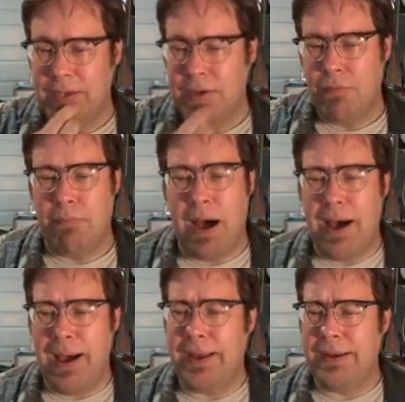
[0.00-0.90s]
your
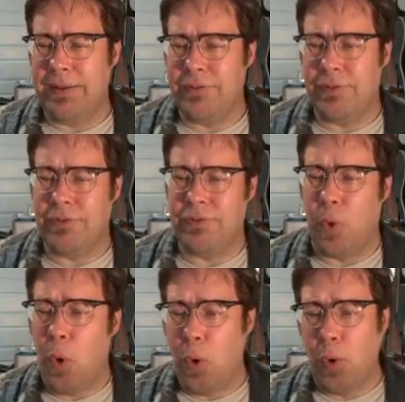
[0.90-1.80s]
mind is a
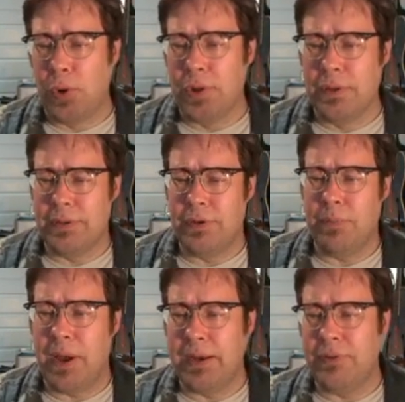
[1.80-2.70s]
soul, your
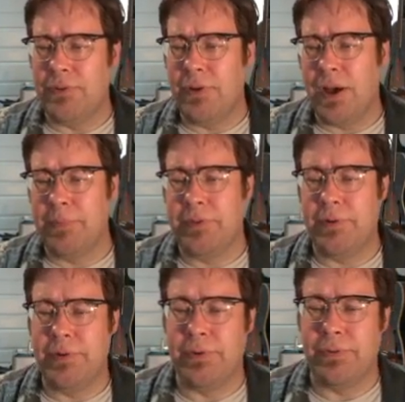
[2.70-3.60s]
mind is a
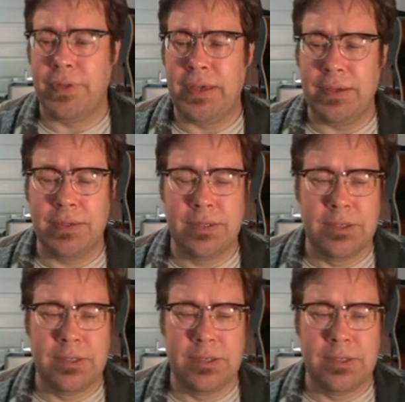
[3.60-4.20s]
non-material thing.